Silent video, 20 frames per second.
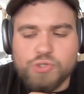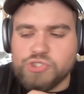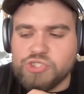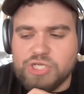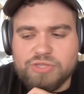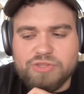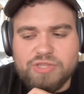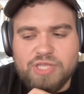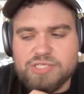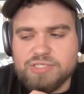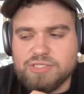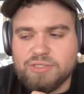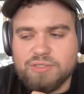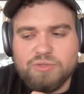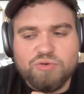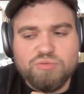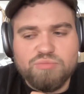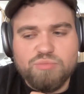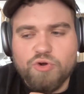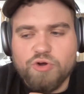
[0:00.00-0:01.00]
pushing things
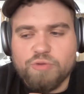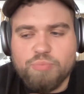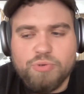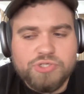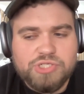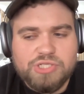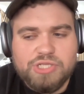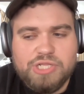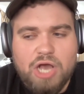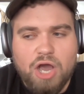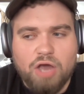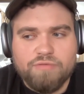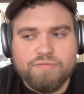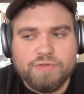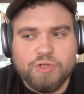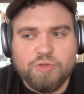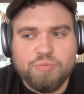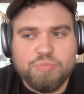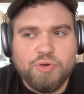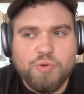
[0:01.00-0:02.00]
a little more, pushing the
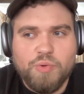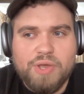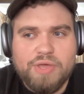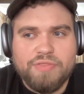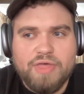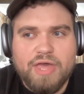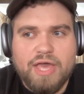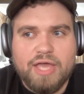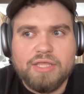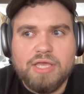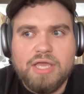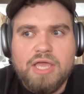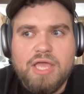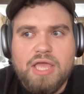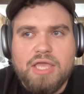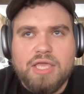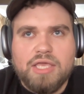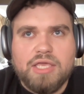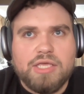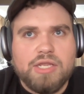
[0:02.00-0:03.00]
envelope in a way that,
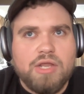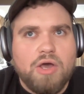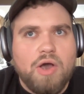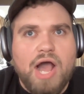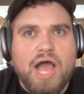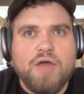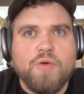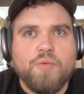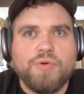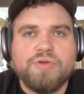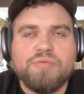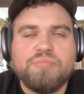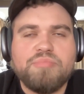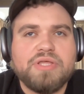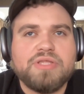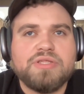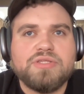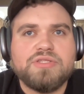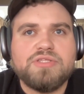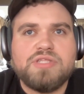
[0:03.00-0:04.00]
you know, I would
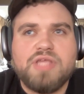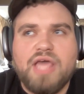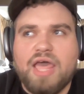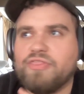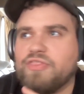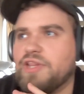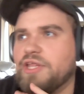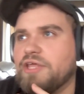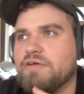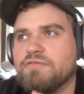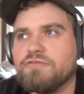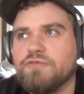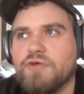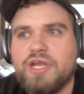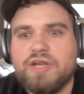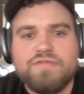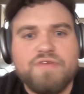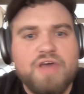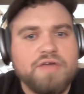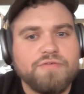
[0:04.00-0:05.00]
have been deathly
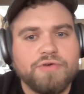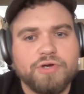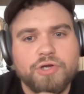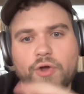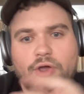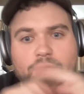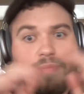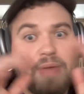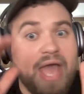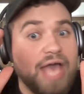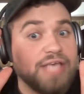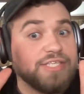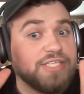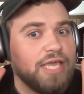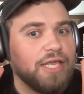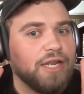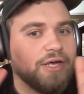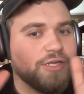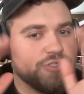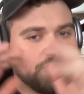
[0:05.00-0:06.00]
afraid of ever going
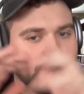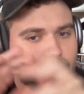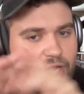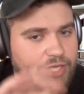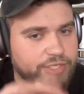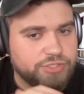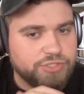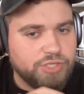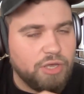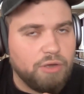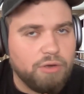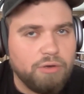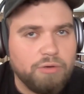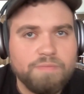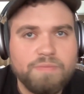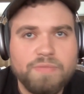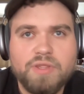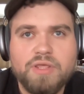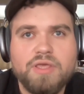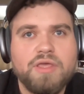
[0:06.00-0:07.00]
past 800
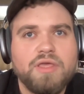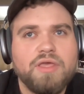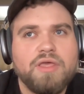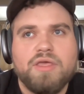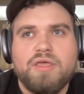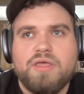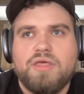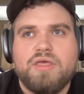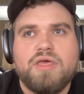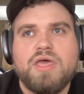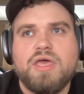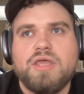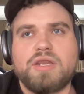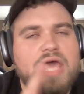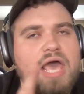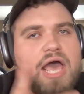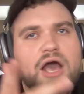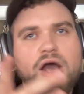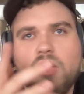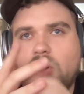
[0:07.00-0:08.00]
ISO.
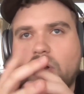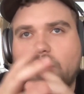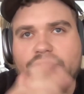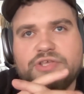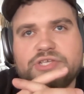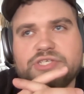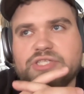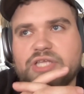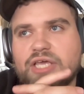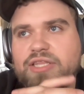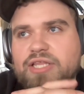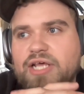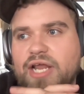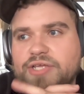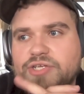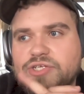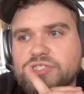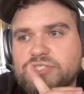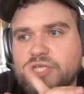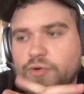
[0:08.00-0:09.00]
And now on this thing
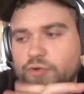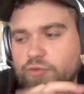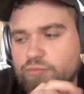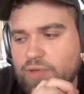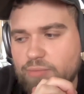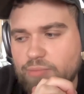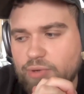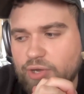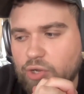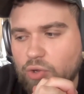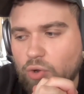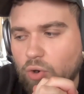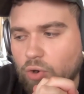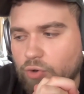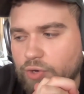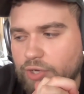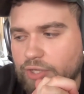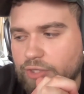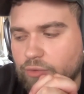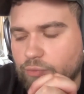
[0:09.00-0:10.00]
that I just did with my buddy
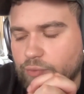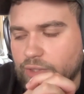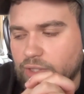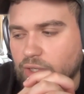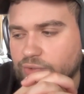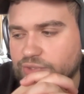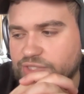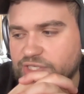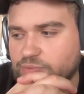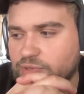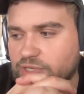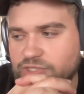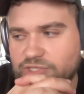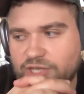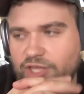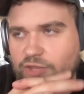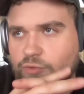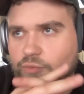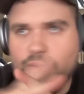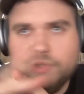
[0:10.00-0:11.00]
Oren that we cooked and
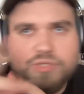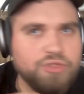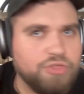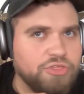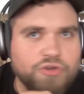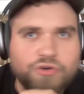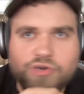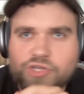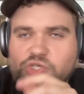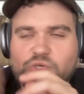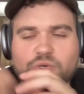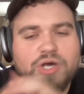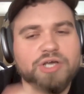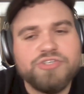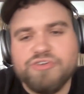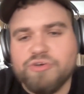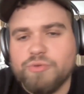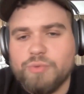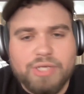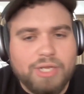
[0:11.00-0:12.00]
beat together, we went to
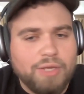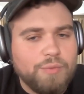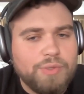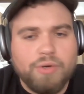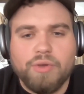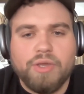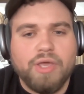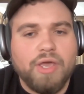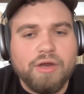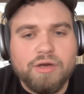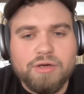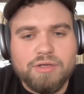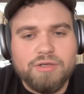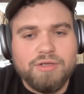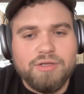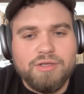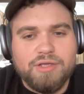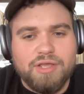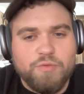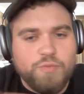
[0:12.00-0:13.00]
3,200. We're like, we don't care.
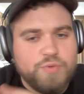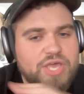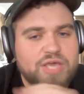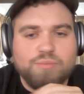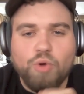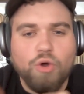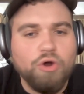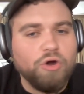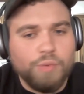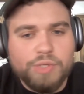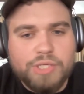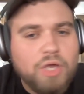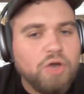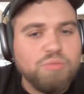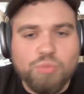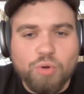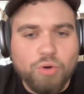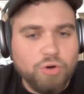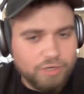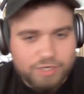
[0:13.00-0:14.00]
If we had more, we
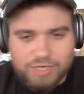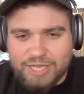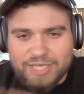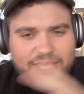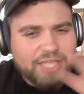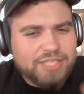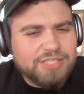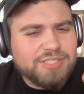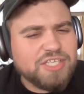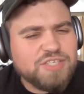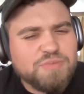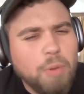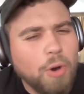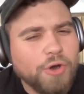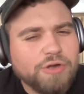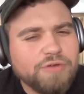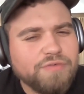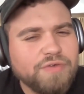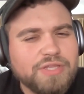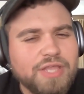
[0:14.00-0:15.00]
go more. Like, it's
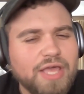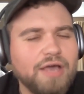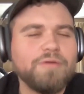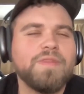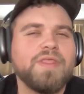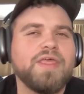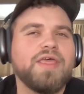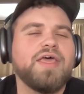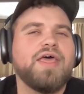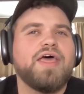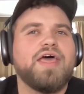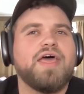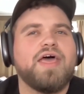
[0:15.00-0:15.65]
part of it now.